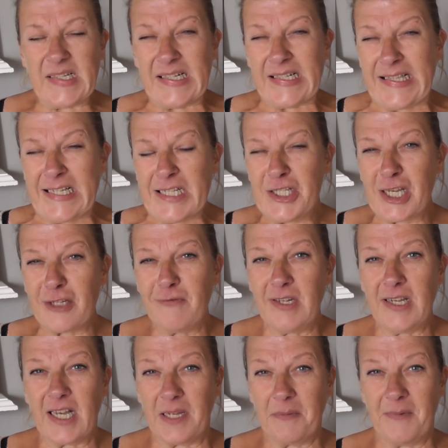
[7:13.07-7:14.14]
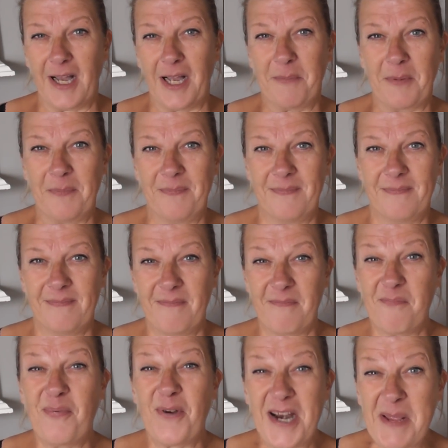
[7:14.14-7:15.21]
think generally I'm a
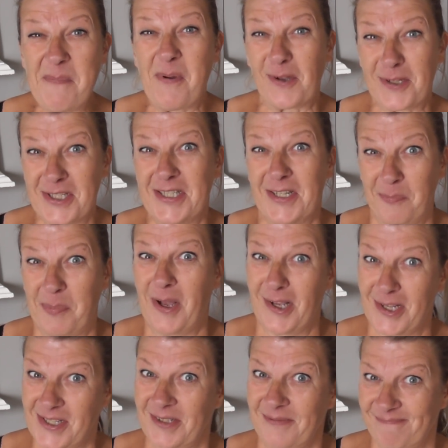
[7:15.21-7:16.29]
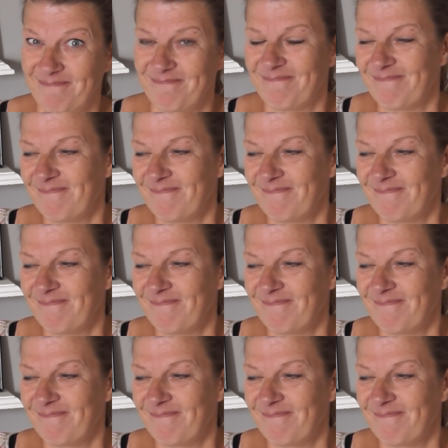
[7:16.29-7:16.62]
pretty positive person.